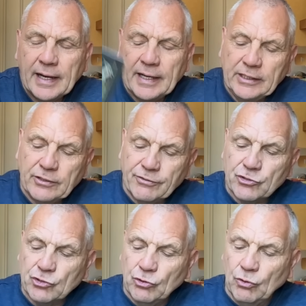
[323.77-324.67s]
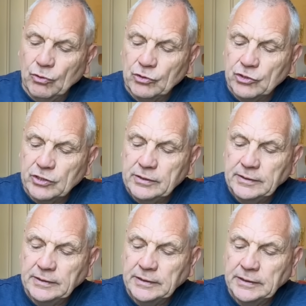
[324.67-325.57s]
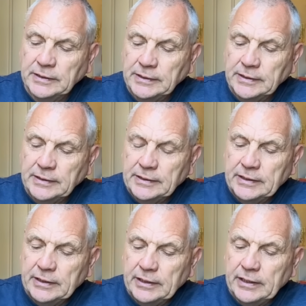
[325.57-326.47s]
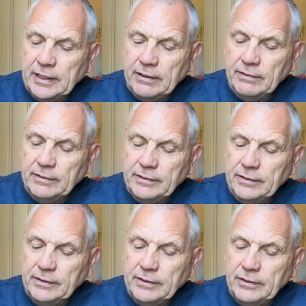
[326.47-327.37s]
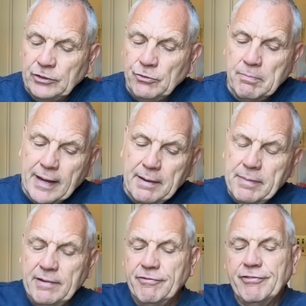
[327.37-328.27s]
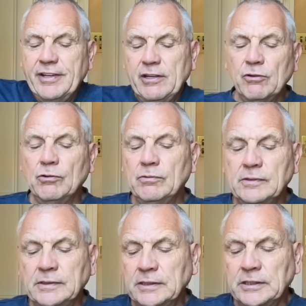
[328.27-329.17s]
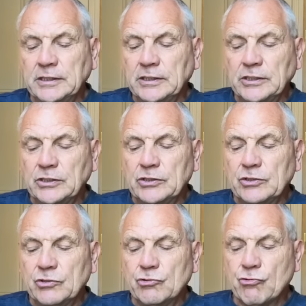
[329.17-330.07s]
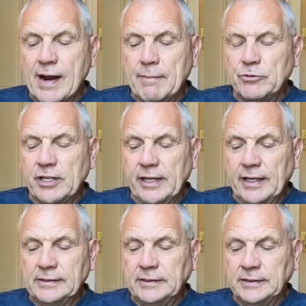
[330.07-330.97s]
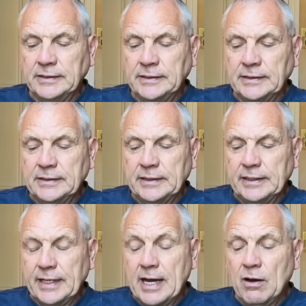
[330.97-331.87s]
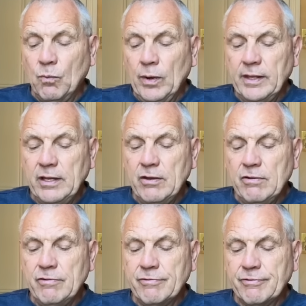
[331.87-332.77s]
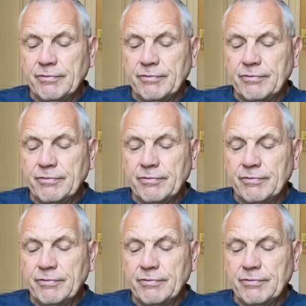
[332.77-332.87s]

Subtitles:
Eight of Swords. You maybe feel trapped here. Now, whether in